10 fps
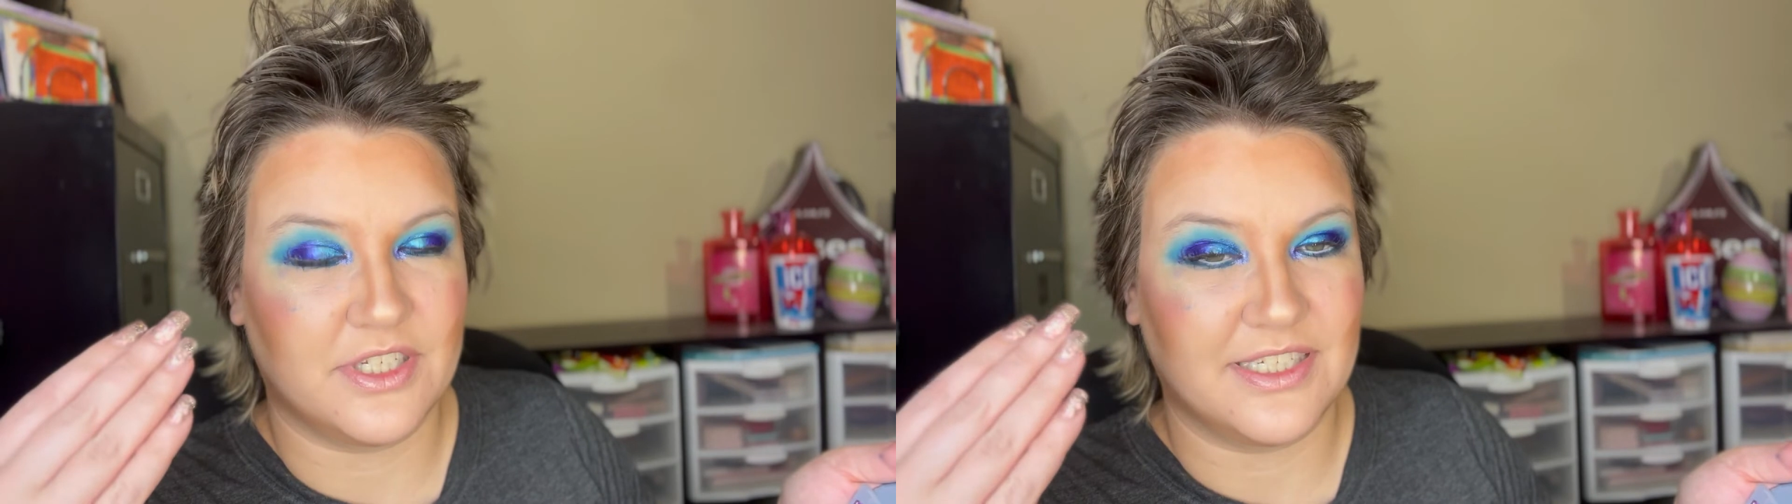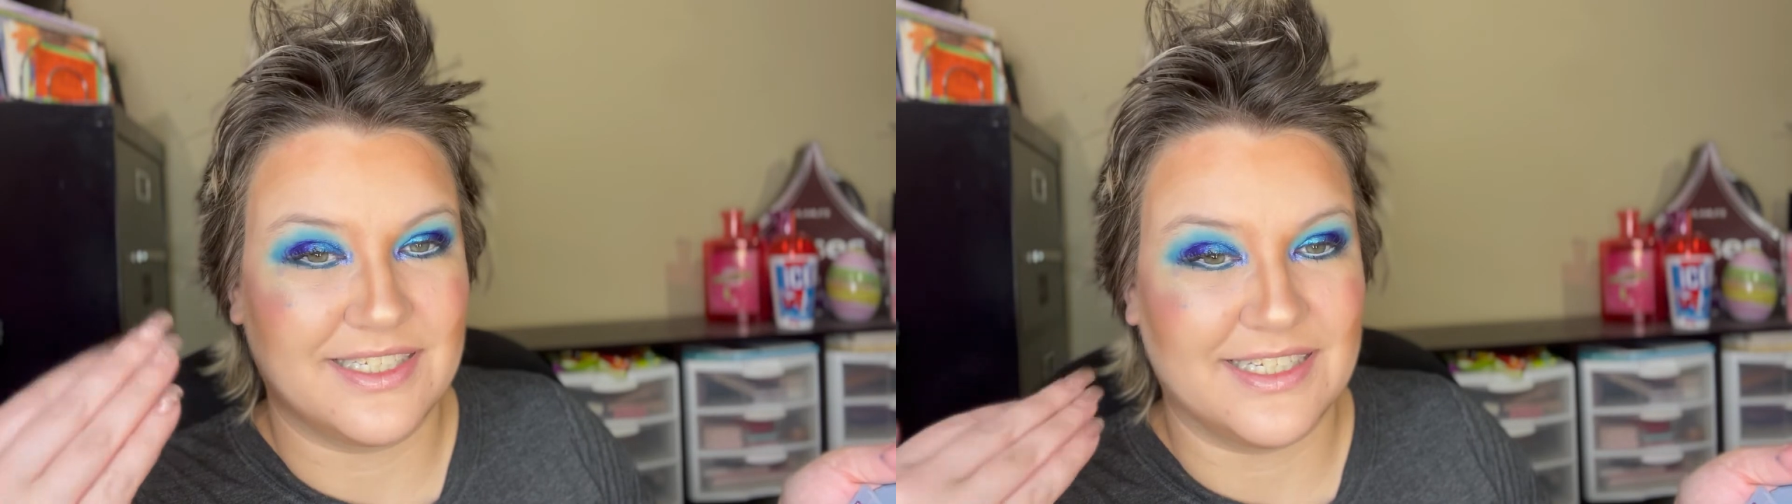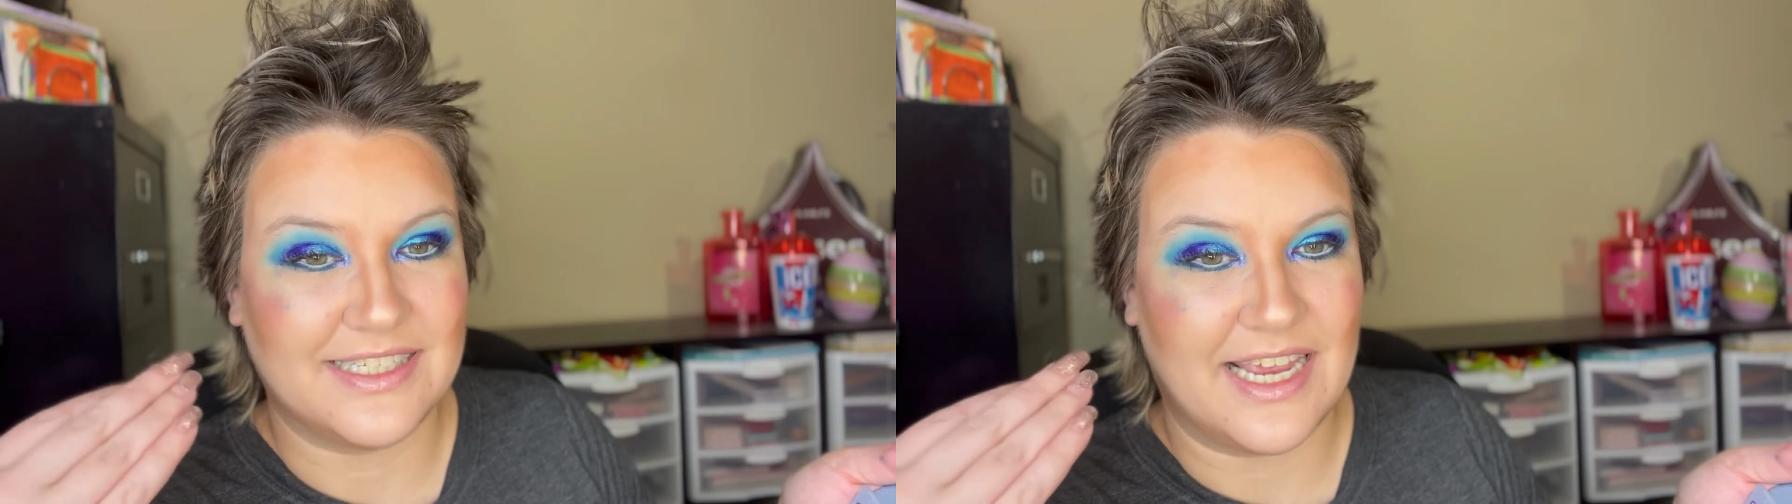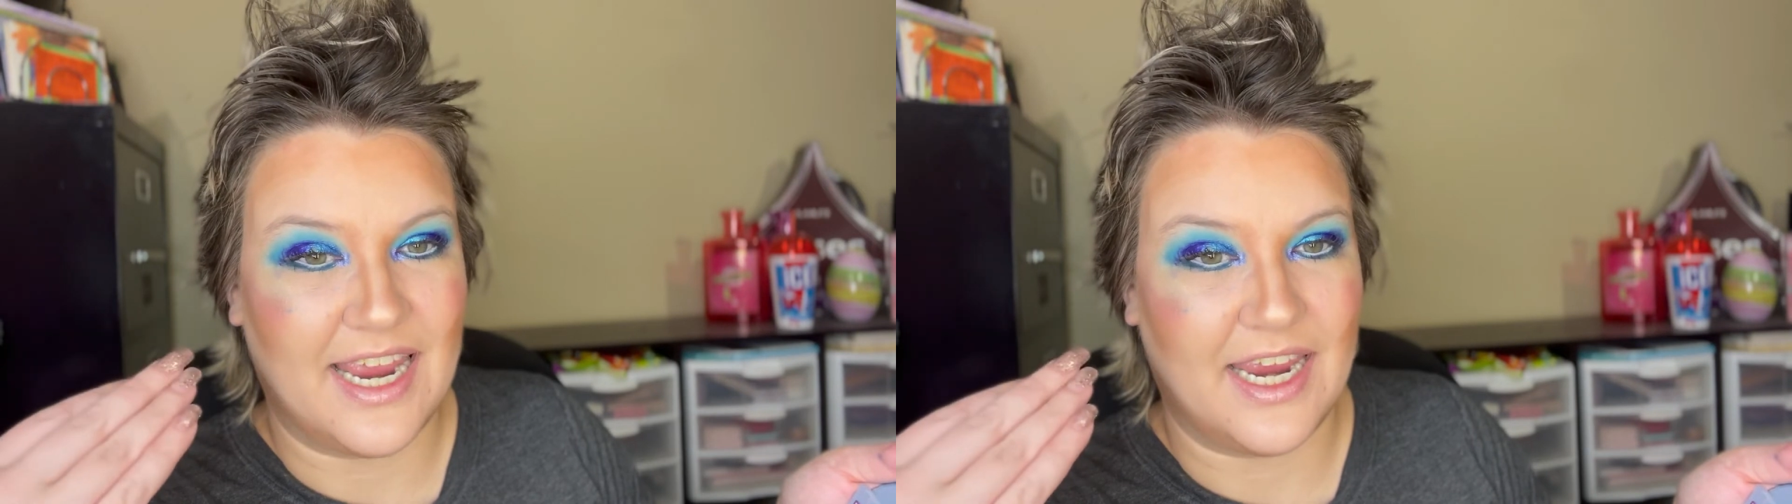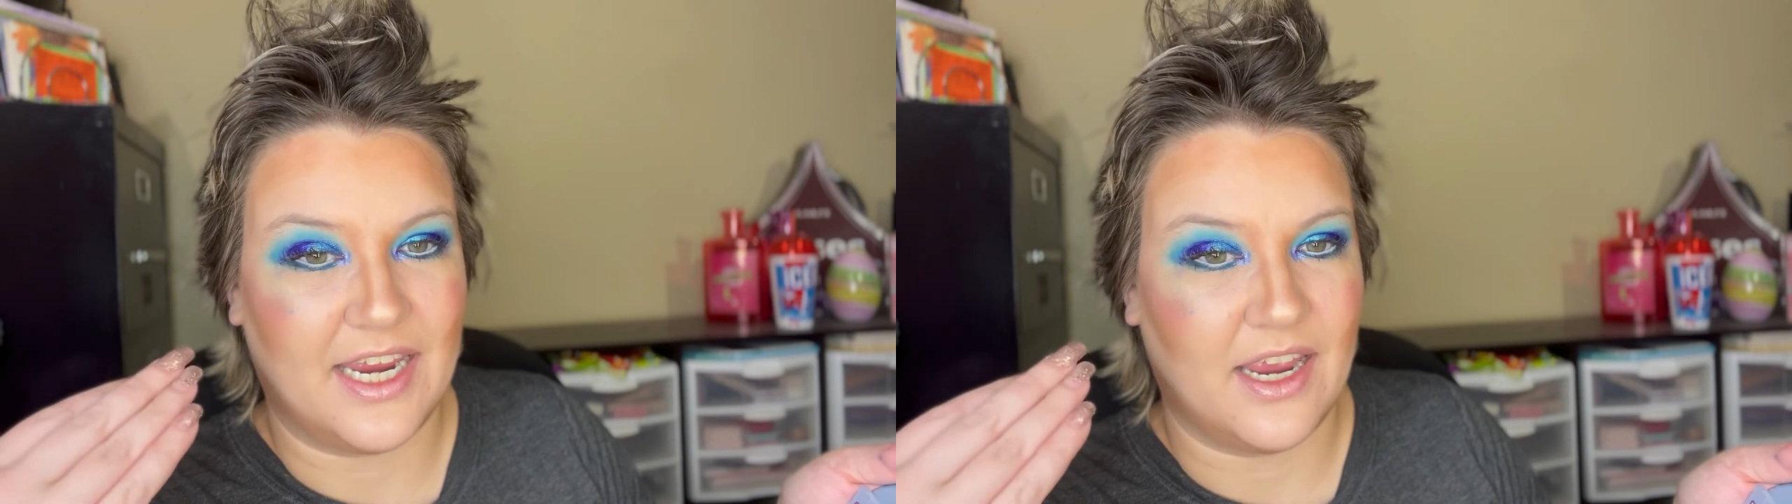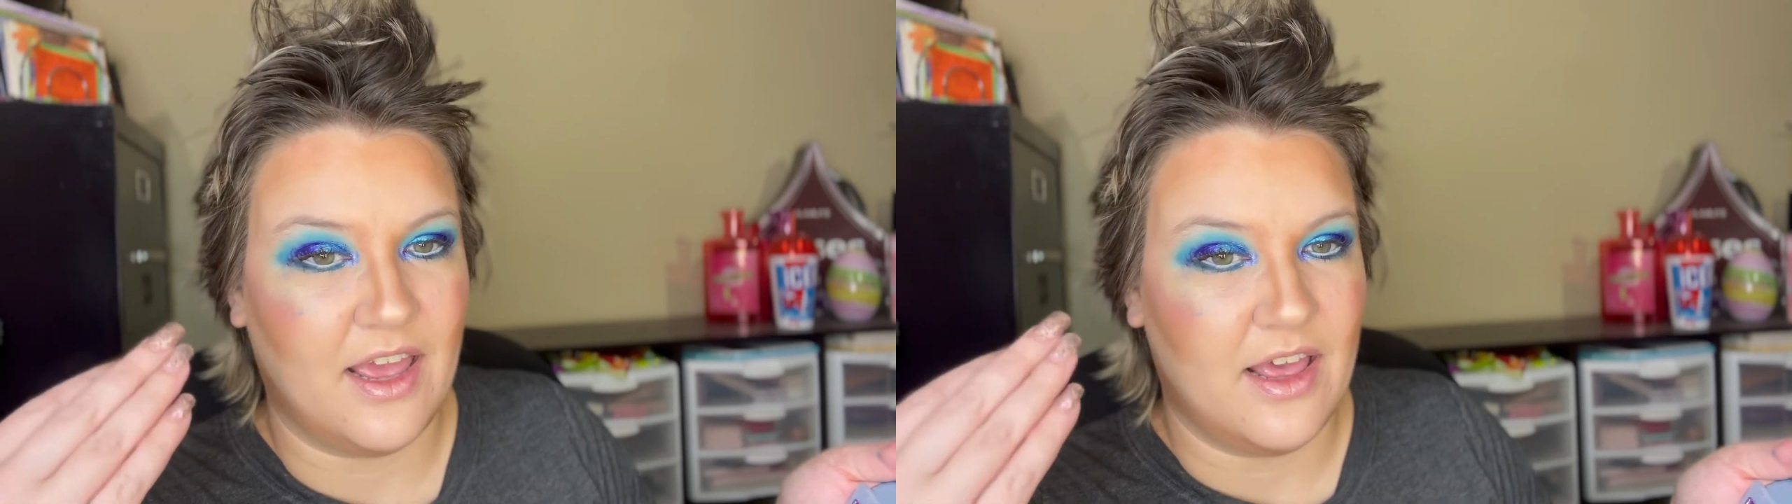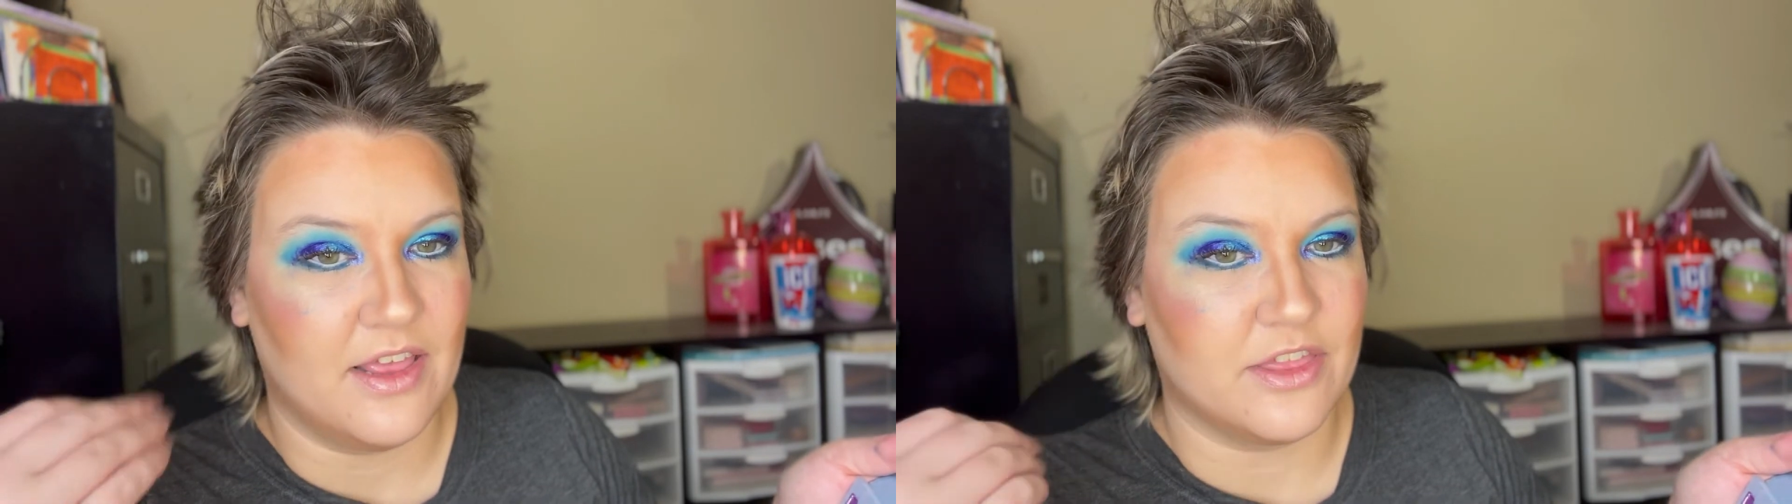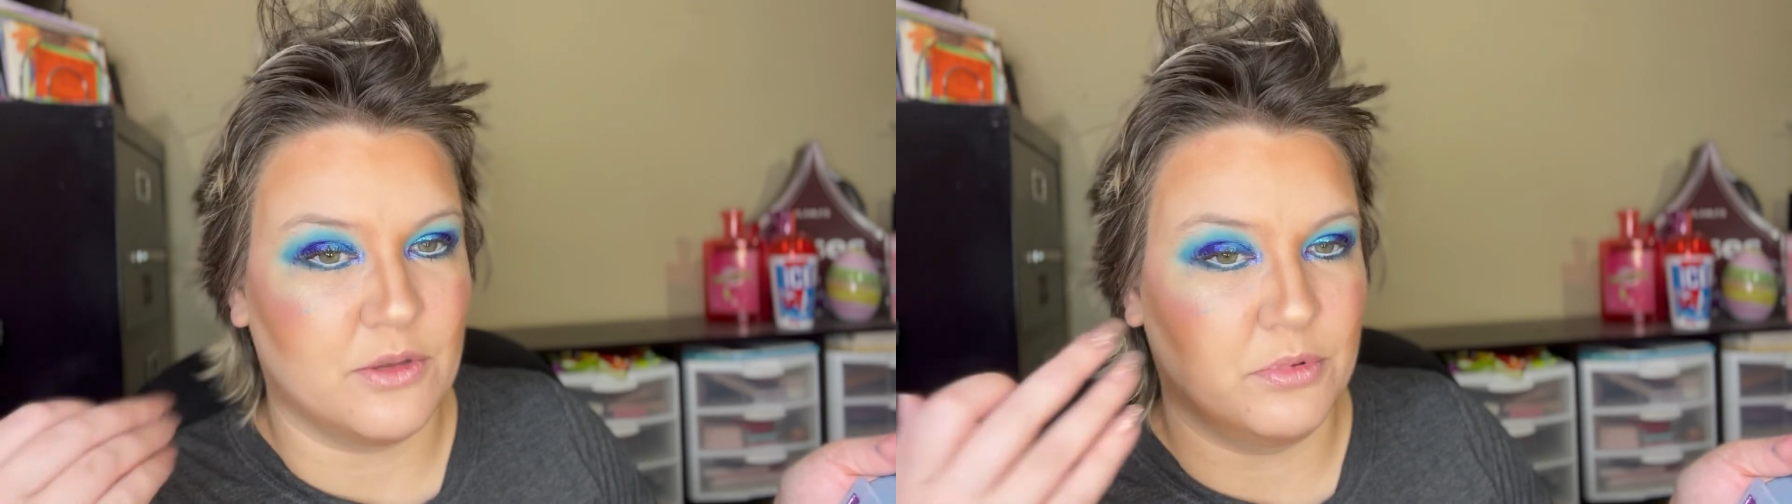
today the